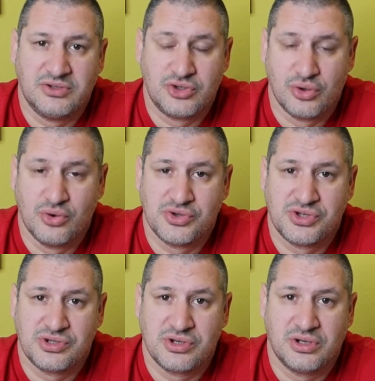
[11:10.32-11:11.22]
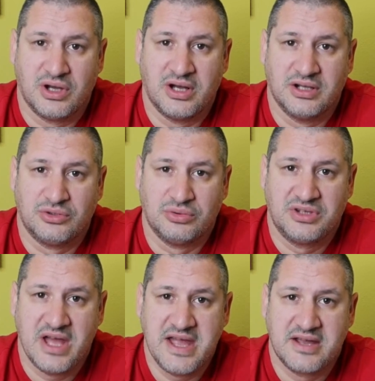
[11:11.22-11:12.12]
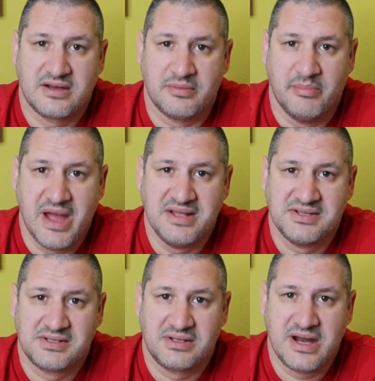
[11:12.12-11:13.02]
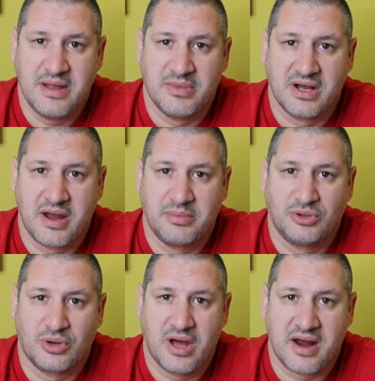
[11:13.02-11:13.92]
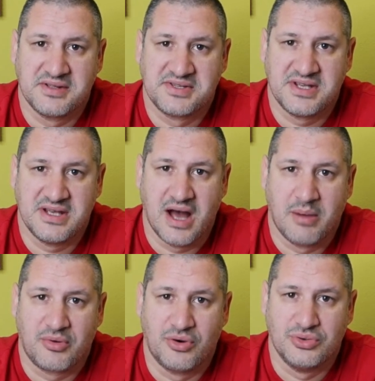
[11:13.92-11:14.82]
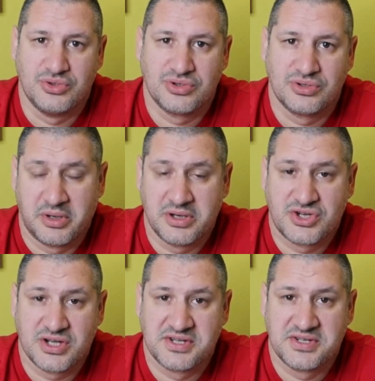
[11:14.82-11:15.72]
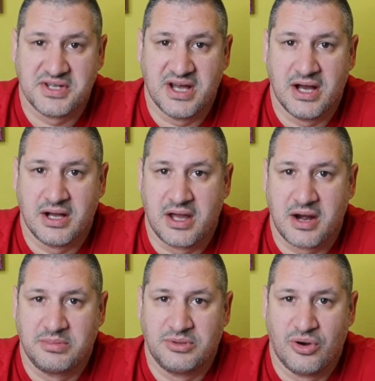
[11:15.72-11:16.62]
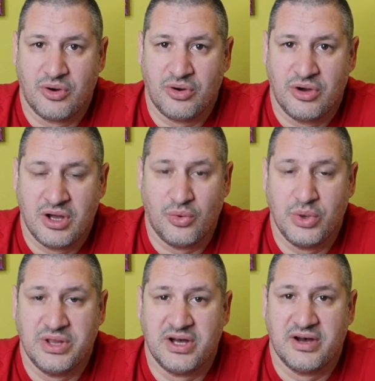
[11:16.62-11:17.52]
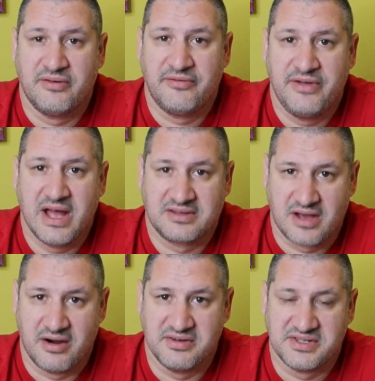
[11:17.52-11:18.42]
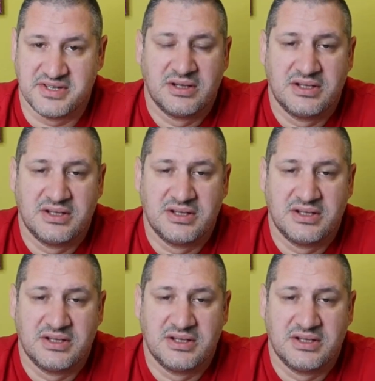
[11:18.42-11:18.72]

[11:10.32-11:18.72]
choose to take mainstream cryptocurrency approach. Purchase crypto with a fiat currency.